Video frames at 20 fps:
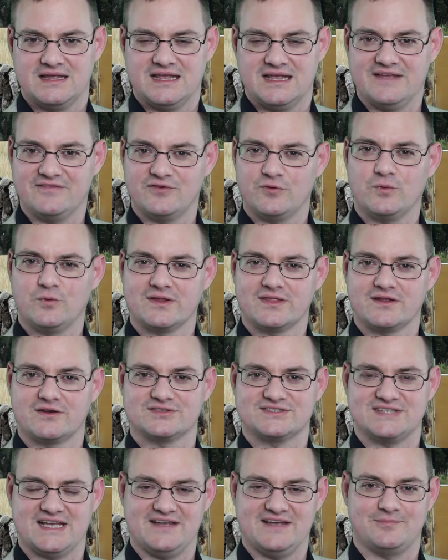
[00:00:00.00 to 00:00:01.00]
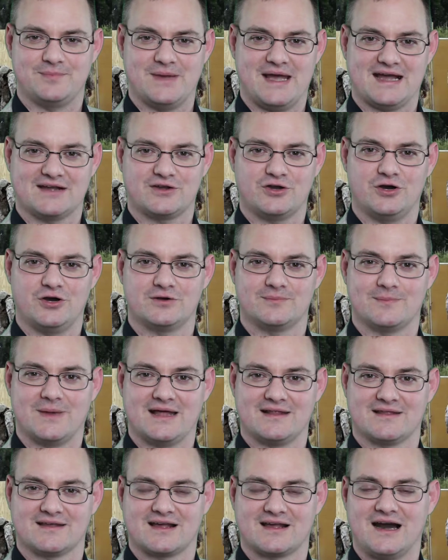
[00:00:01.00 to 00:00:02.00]
Even when they're safe back home
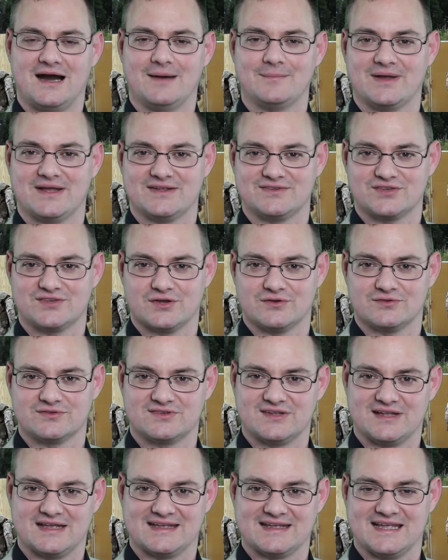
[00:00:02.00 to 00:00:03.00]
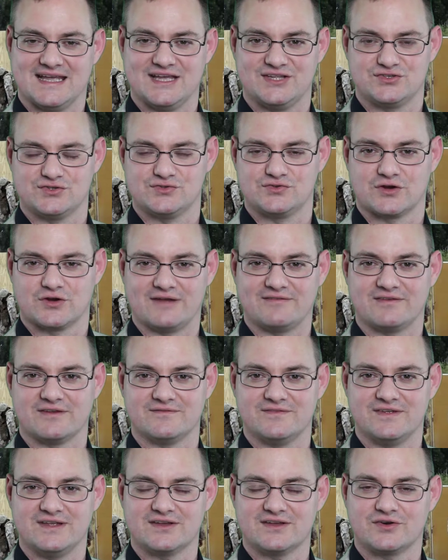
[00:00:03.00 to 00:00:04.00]
out of combat zones, they engage in driving
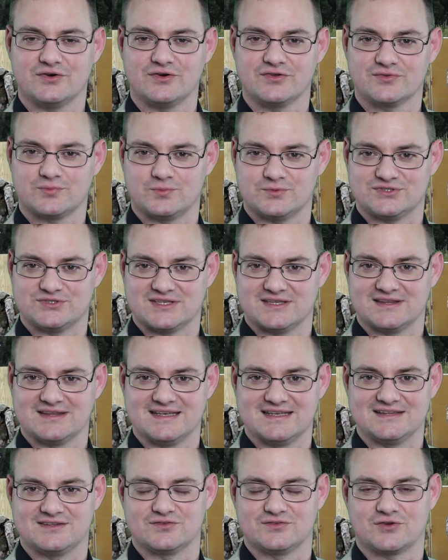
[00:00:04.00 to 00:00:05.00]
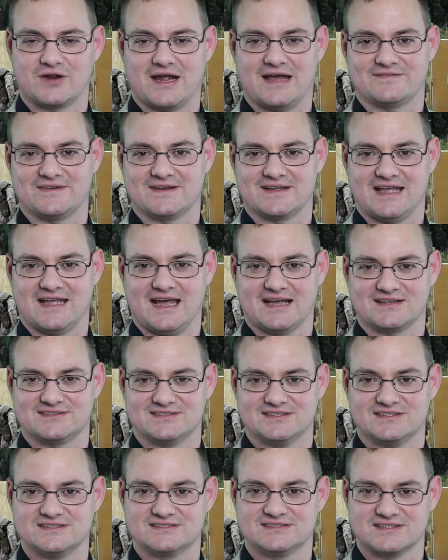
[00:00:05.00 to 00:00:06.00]
vehicles, which can lead to traffic
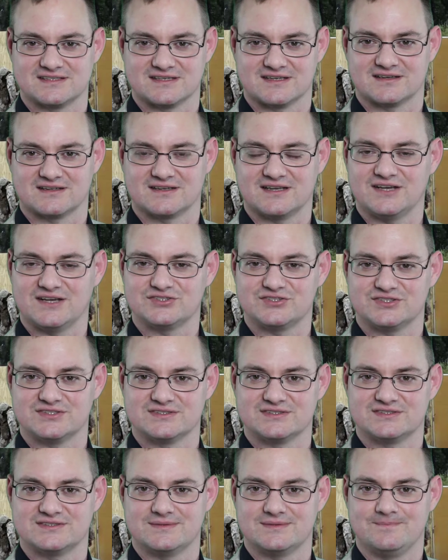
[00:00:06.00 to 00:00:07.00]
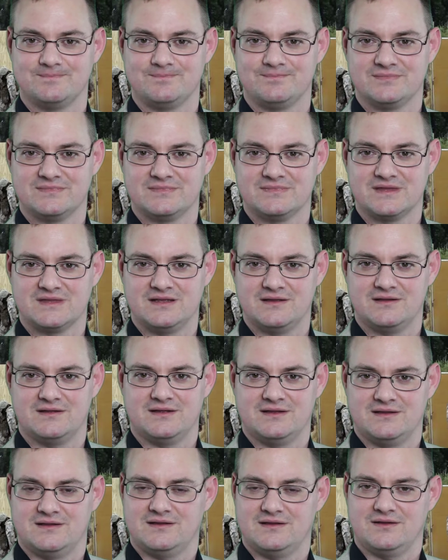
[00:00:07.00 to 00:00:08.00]
accidents and concussions.
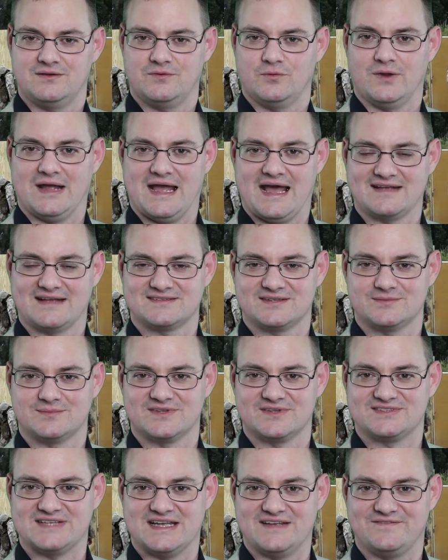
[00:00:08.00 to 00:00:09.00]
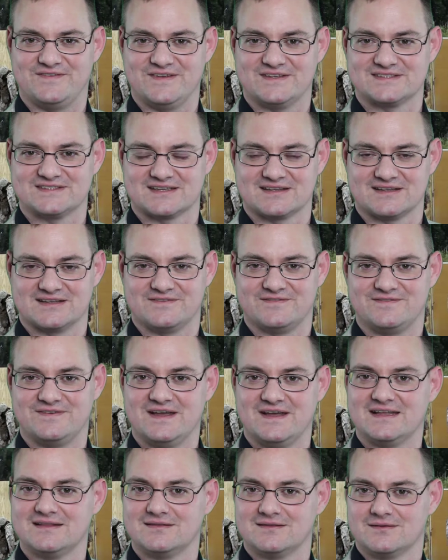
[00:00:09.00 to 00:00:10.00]
We ask them to stay physically
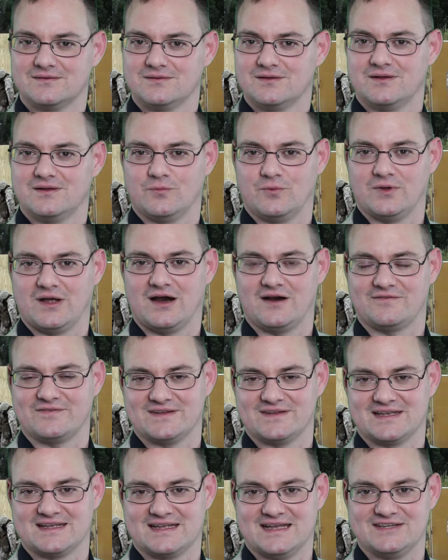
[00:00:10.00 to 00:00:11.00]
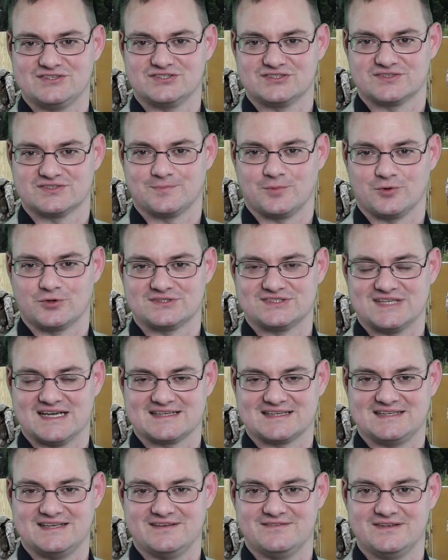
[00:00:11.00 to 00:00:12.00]
fit, and we often engage in sports
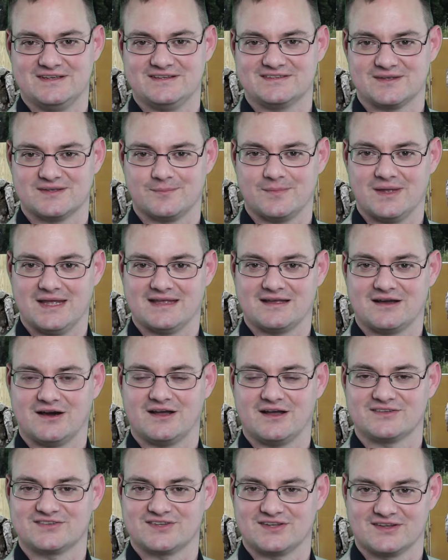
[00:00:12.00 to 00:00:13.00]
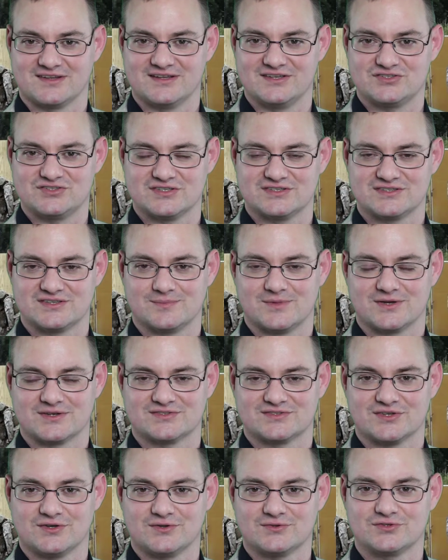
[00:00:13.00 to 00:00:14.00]
activities that may cause collisions among
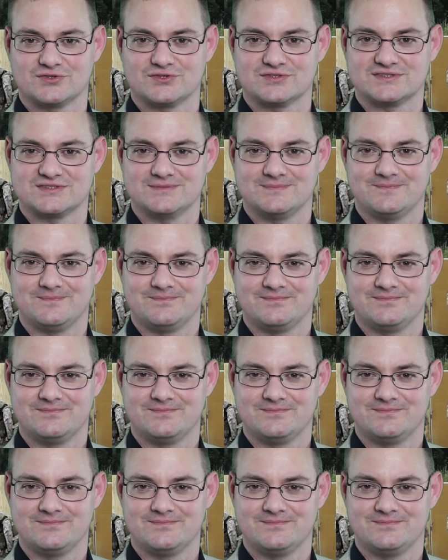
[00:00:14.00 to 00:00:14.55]
soldiers.